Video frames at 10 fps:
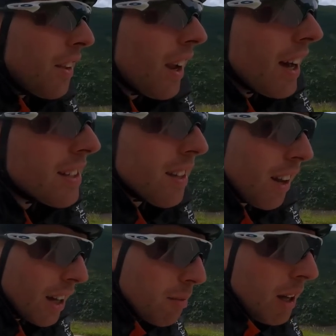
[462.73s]
The last
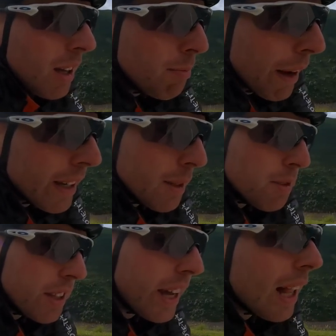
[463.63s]
climb, back
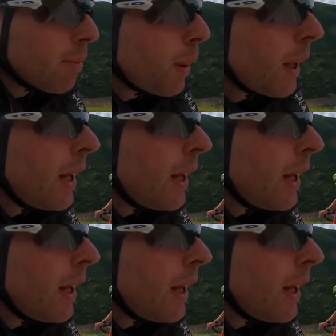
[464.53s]
up to the Alp,